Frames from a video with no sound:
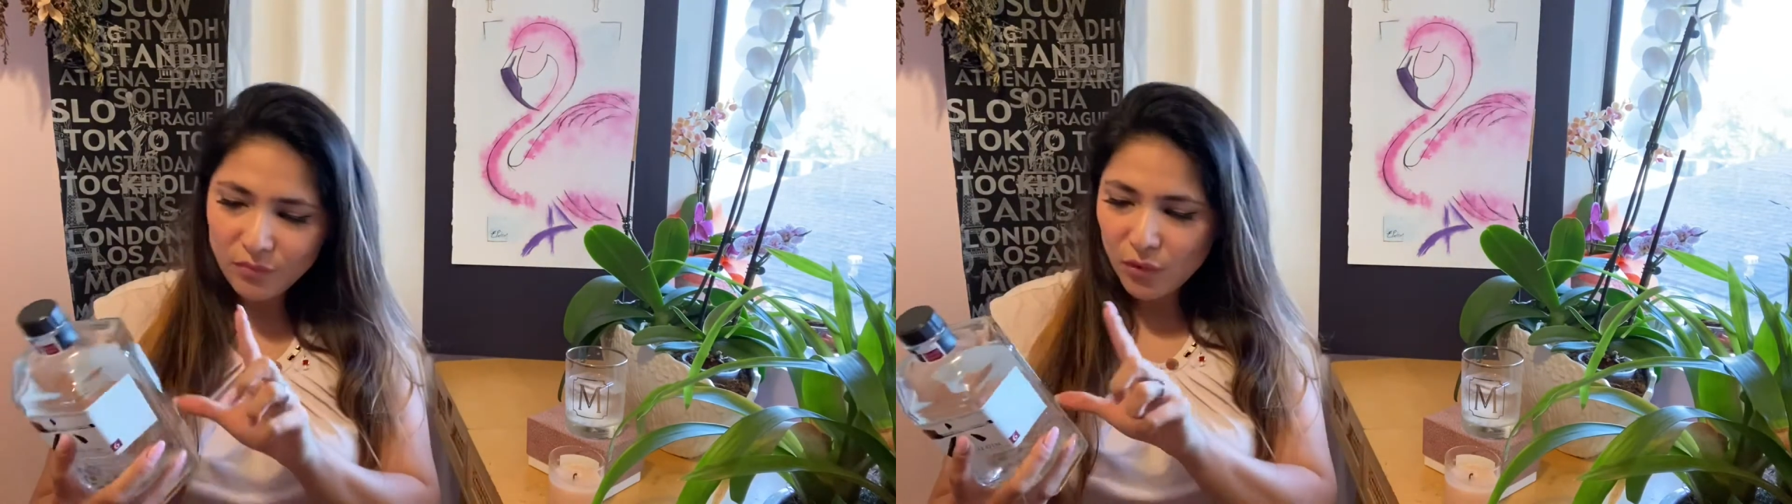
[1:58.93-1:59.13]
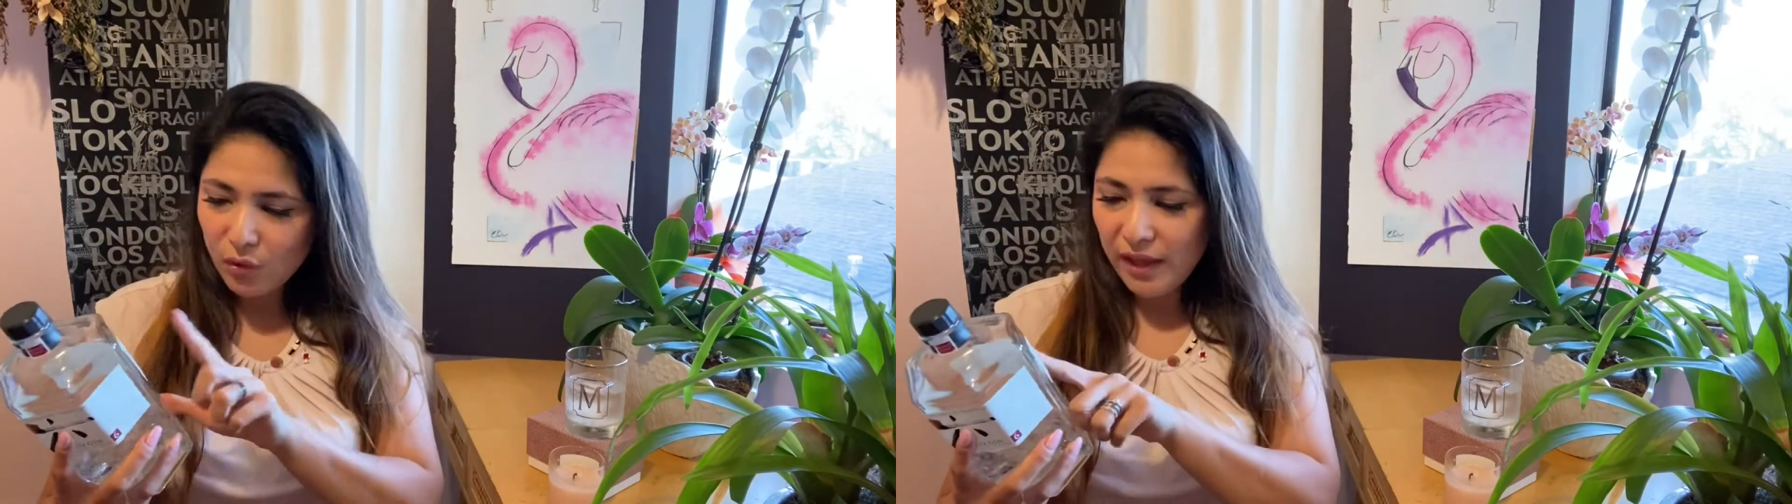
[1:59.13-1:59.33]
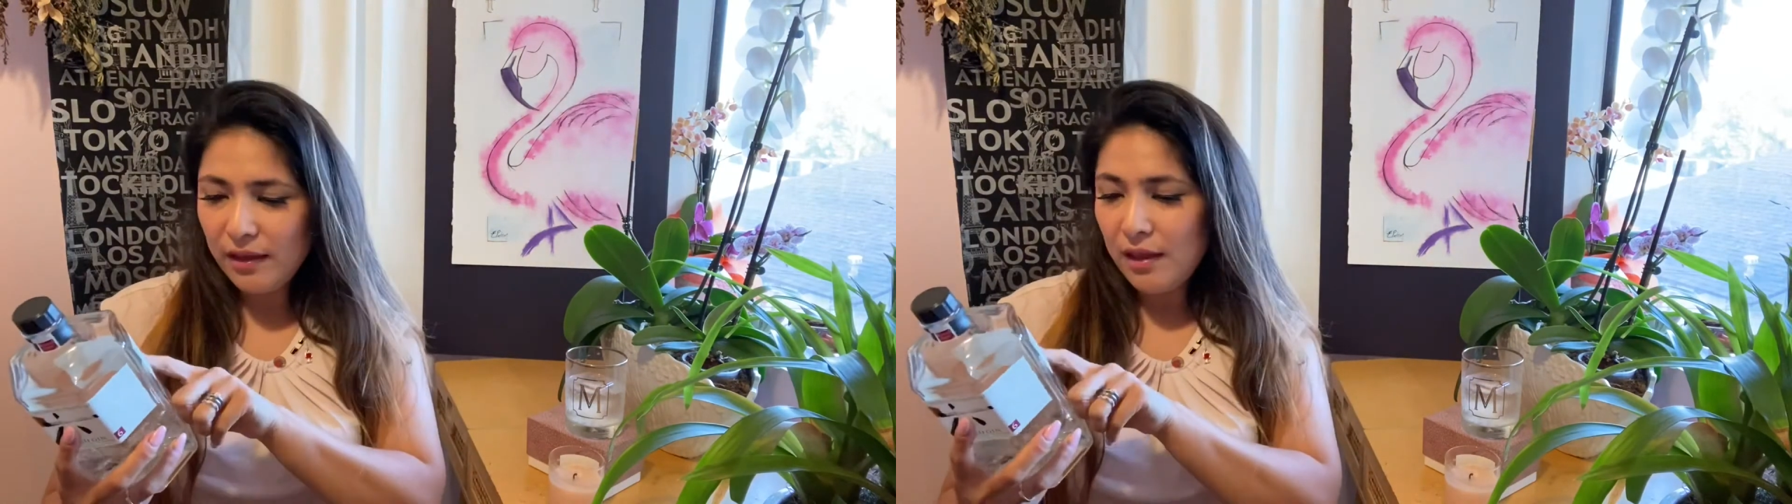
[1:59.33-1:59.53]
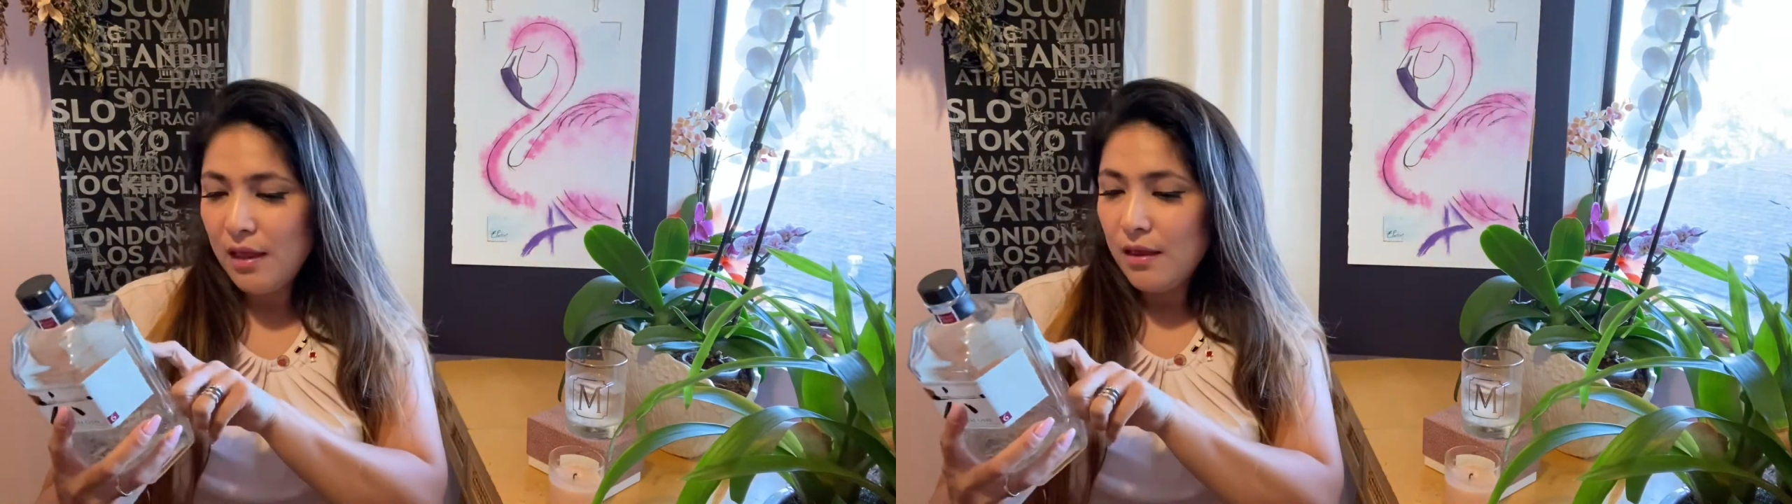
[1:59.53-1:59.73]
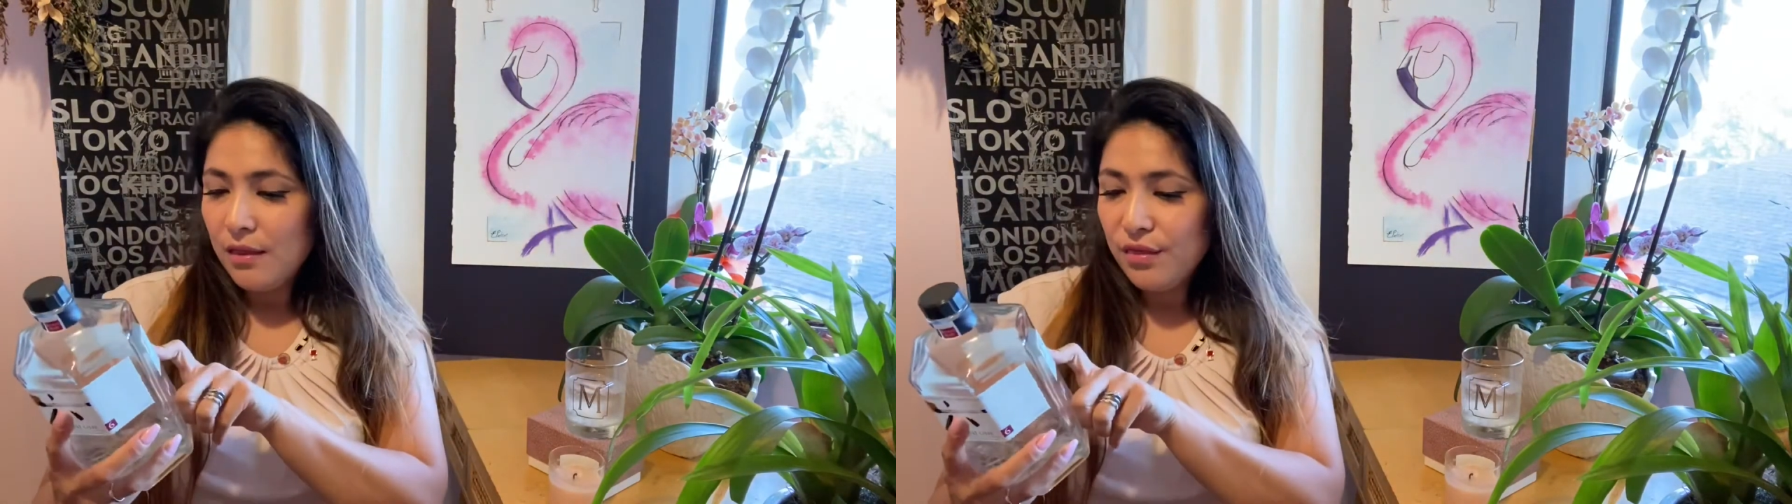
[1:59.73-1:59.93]
Okay,
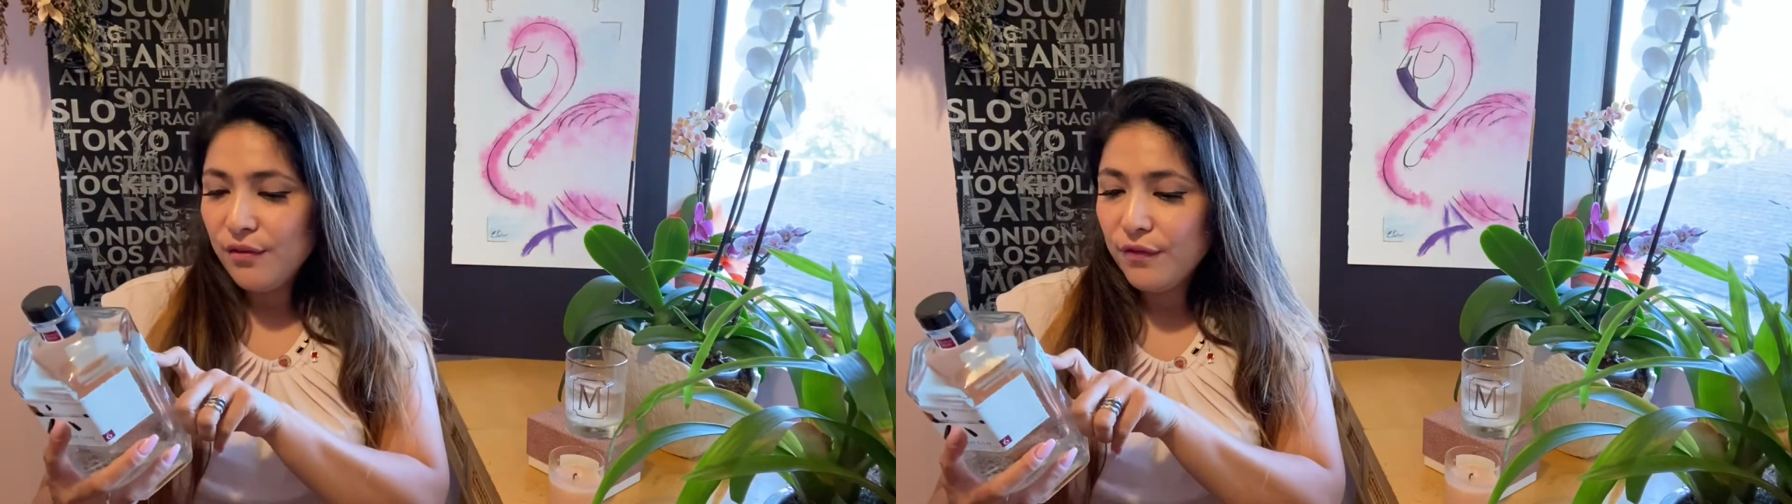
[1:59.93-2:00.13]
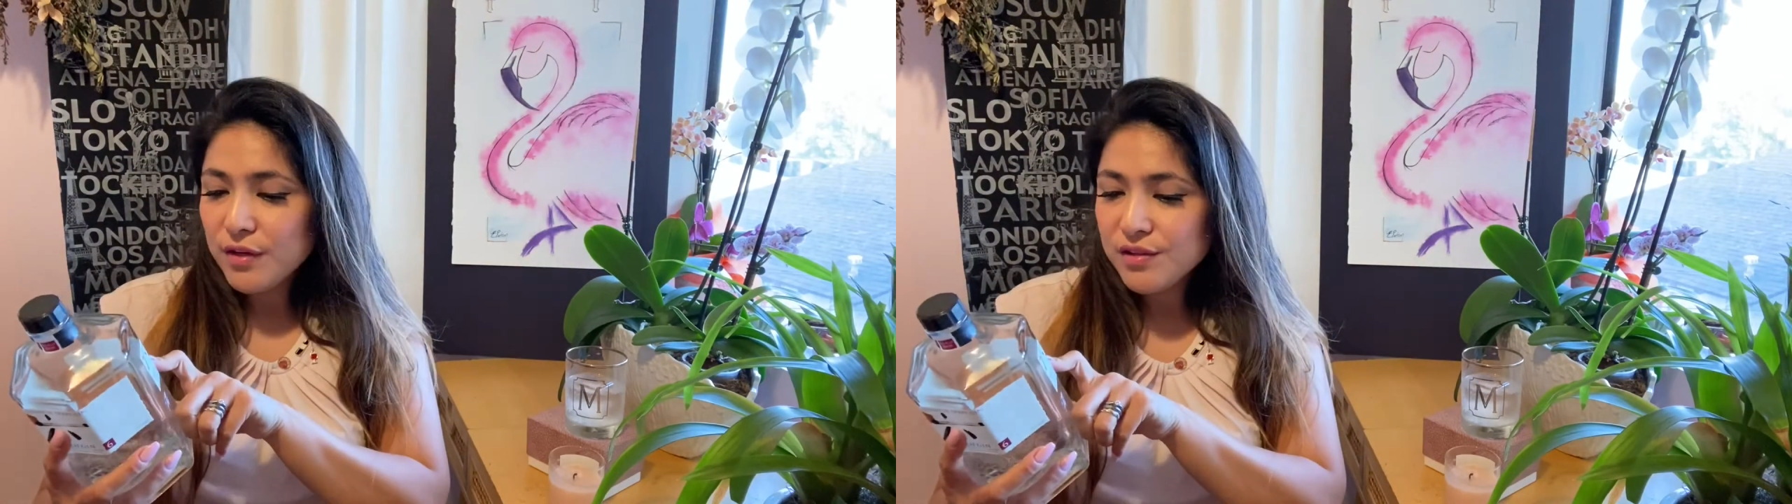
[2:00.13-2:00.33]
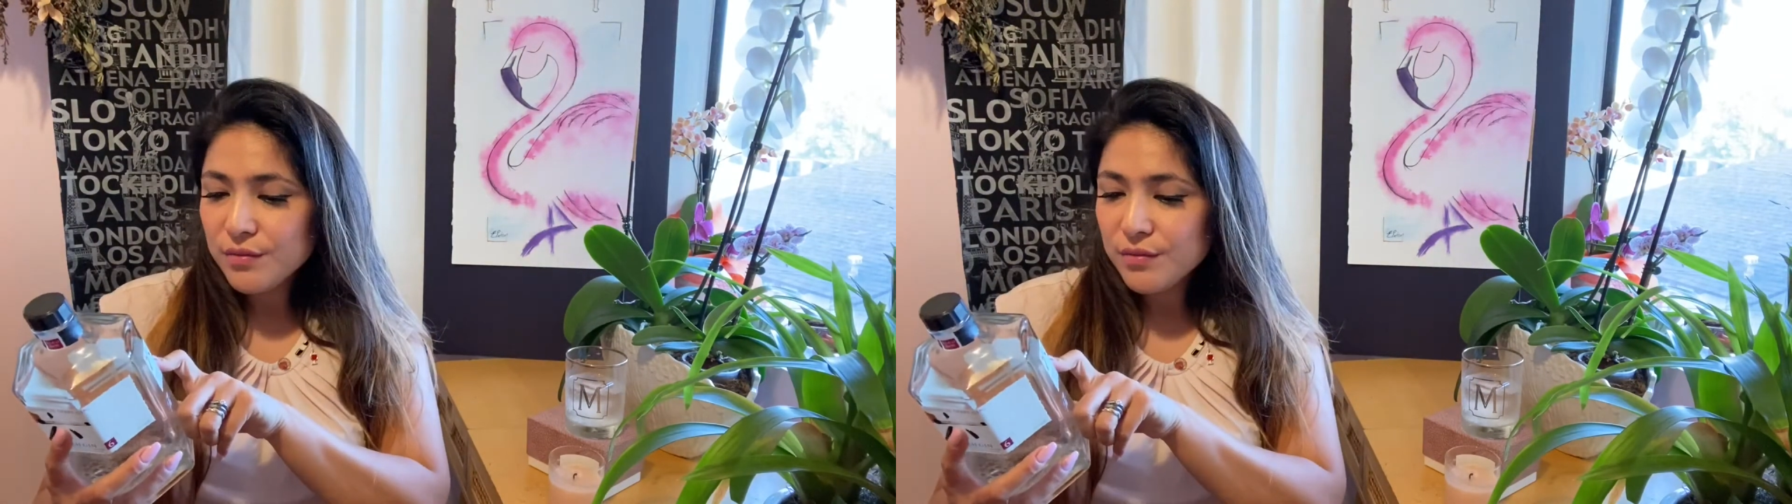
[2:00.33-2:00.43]
the first